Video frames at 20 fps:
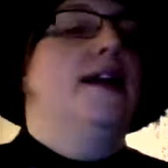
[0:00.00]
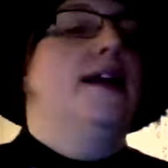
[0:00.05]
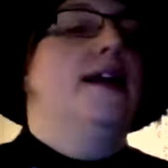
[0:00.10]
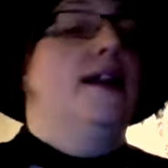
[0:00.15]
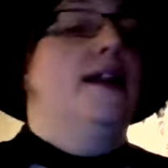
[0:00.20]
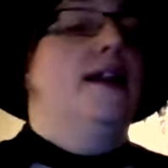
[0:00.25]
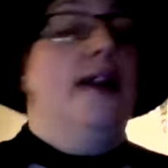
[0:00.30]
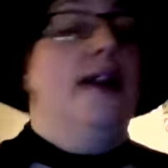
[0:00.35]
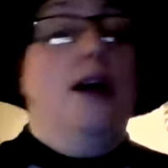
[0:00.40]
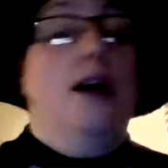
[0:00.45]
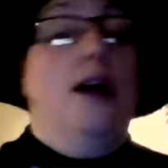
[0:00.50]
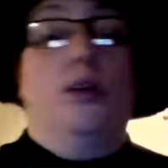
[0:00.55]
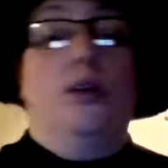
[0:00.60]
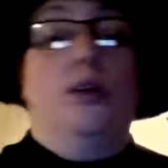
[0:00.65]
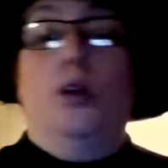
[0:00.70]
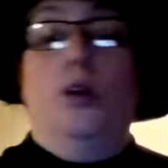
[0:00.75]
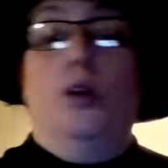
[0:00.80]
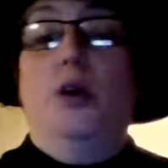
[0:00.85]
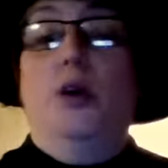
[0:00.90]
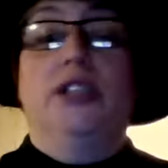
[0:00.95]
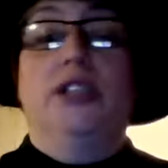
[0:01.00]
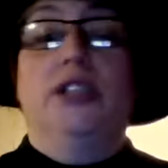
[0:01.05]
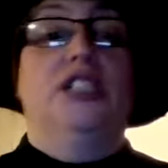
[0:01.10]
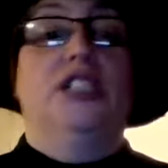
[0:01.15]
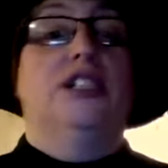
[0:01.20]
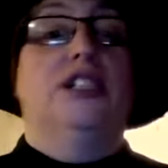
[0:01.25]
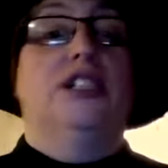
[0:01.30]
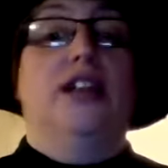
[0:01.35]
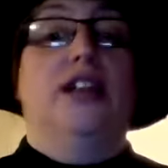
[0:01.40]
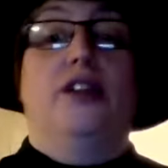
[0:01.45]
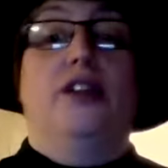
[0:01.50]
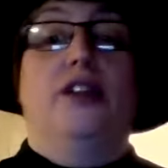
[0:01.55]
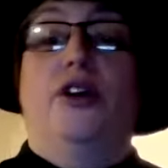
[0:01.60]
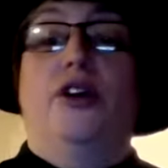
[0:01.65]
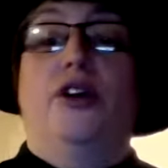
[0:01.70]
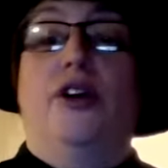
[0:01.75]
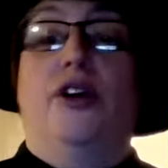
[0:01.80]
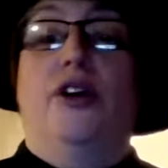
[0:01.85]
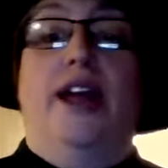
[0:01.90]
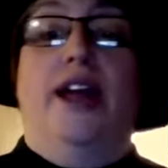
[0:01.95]
Now, knowing she's still out
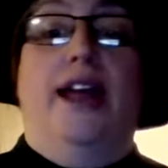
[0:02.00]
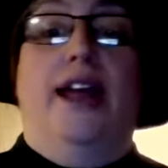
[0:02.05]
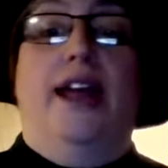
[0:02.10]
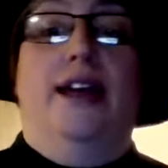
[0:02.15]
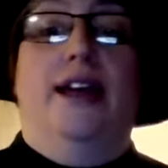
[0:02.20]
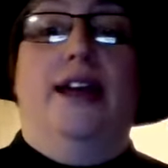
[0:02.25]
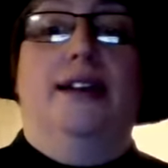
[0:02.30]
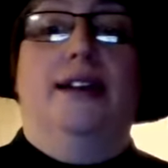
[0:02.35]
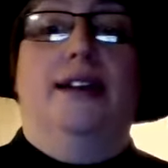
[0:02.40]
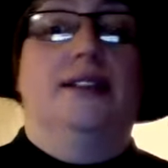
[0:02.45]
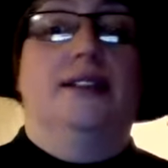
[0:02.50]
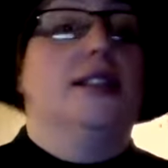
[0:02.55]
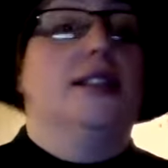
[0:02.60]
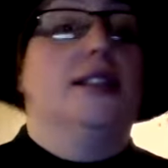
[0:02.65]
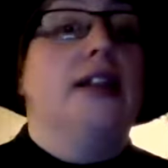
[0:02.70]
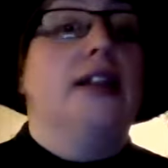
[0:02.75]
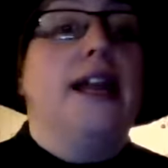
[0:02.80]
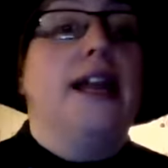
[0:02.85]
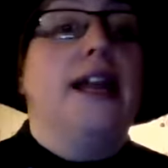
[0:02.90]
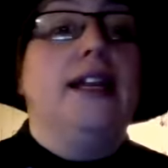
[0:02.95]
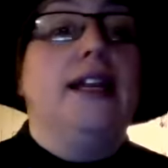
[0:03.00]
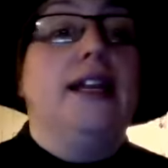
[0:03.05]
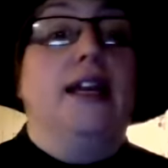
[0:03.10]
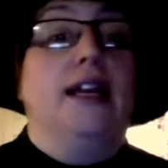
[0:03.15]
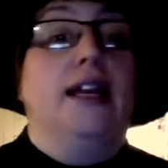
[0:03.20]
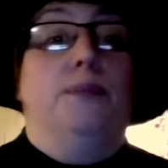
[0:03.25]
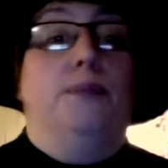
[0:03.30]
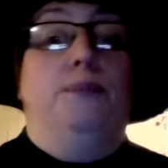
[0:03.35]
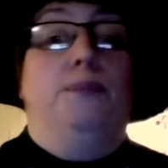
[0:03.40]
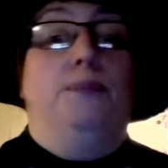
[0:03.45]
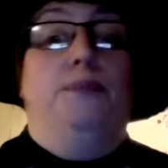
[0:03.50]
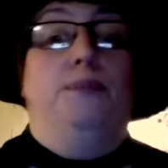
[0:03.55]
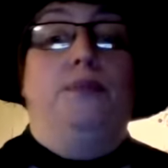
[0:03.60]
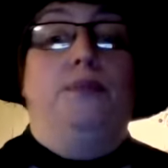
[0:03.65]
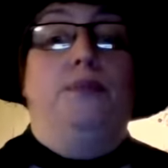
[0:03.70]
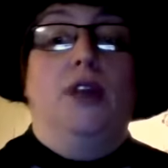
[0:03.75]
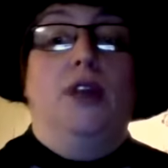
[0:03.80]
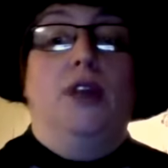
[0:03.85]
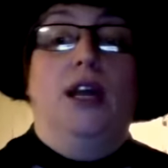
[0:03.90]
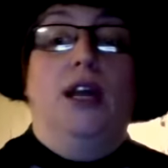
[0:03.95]
there and still aiding him,
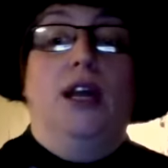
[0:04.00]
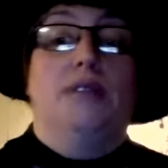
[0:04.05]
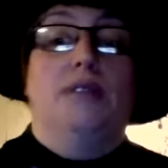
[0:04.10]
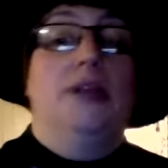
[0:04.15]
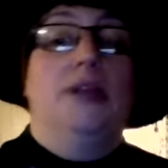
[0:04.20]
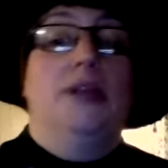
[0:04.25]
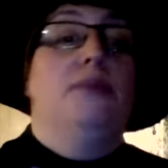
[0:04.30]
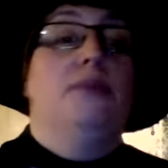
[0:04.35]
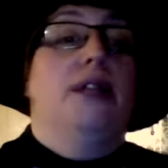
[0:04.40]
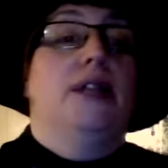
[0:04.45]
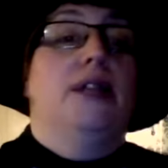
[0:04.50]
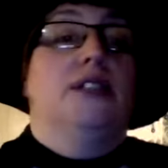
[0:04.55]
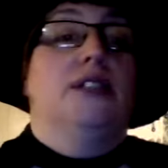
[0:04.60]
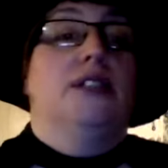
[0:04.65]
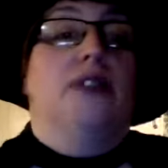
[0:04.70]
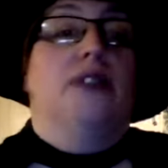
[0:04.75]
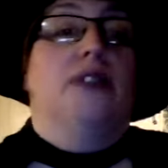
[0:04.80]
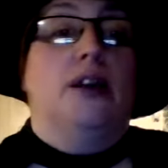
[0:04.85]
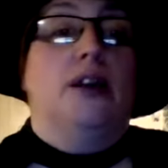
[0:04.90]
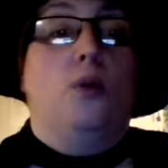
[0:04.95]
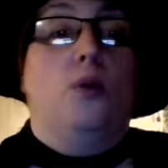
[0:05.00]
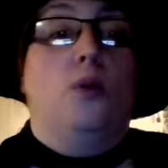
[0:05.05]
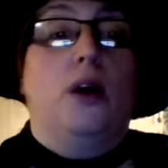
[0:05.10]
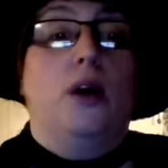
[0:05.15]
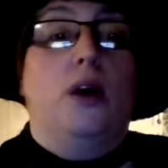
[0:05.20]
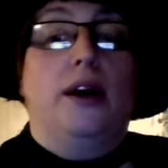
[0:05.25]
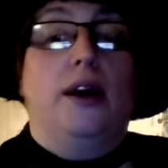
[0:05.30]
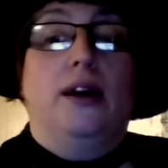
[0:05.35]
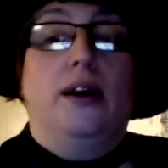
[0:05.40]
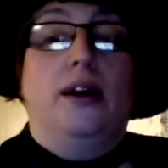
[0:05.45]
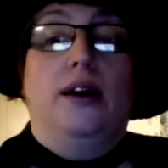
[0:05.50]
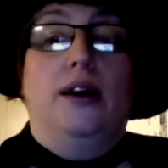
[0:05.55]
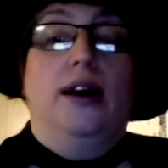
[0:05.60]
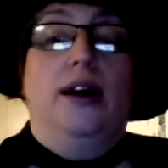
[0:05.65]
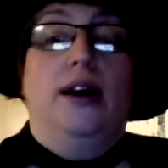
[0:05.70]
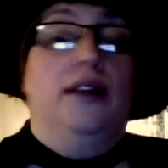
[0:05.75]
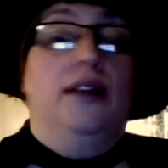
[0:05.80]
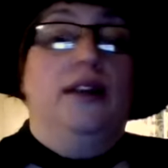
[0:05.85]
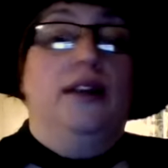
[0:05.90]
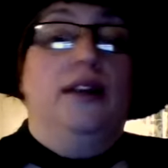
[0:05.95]
has made him pledge to find out why.
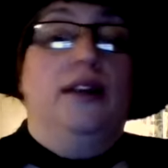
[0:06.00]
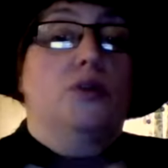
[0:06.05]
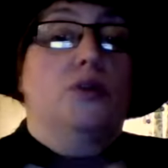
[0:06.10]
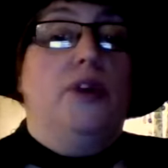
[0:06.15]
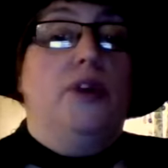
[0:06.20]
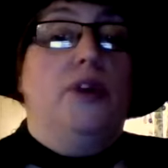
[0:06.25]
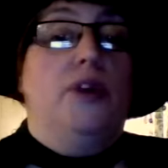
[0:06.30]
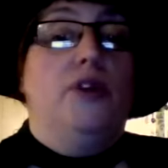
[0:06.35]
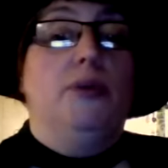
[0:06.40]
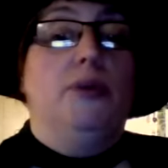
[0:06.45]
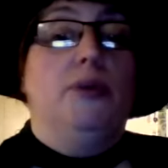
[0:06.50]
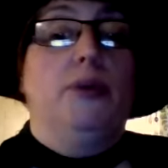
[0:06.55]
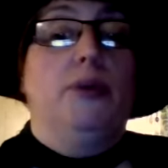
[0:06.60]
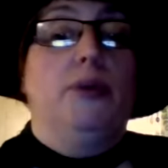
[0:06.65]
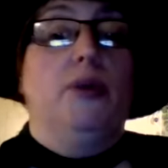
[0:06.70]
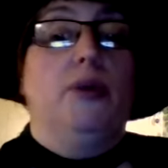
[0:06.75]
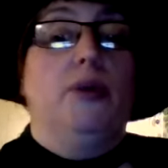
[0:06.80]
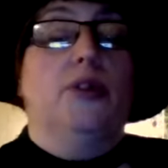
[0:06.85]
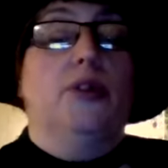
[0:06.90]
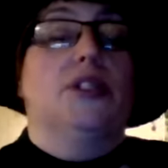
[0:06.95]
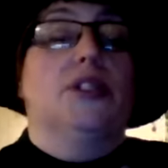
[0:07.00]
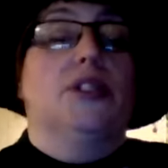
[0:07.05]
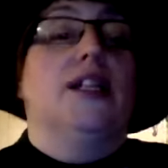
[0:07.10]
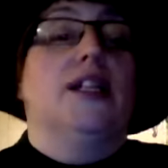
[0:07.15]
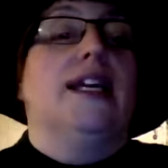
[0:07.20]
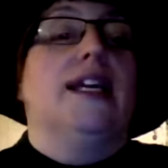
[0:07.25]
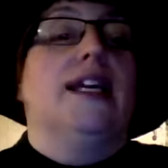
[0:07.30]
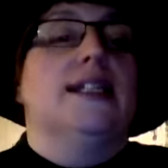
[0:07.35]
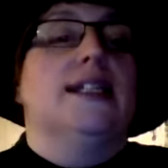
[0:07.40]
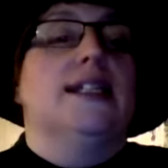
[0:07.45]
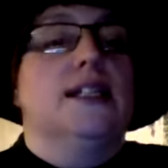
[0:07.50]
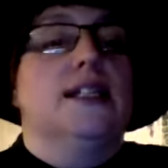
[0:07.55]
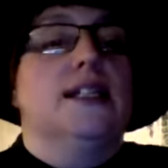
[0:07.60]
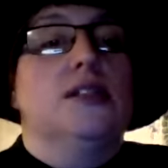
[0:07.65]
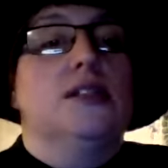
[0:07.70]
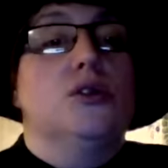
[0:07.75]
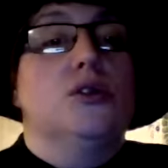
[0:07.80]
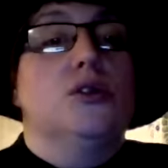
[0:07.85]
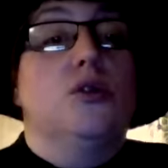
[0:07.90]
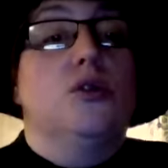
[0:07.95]
And if there's a way for him to be with her still, he
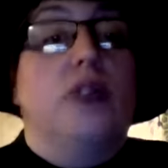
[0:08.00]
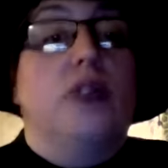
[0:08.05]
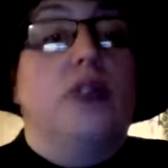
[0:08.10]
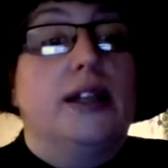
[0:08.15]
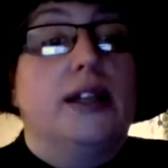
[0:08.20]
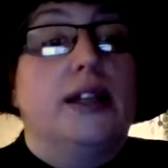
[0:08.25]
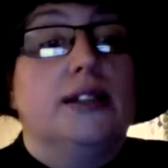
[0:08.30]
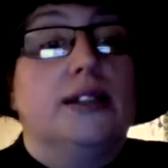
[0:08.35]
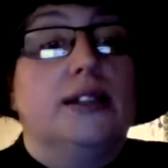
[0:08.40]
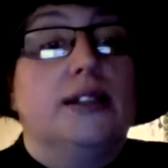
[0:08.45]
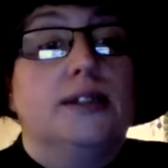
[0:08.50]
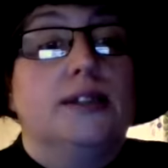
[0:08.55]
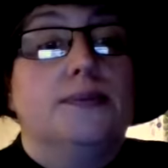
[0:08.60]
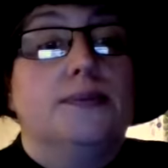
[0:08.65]
intends to find it.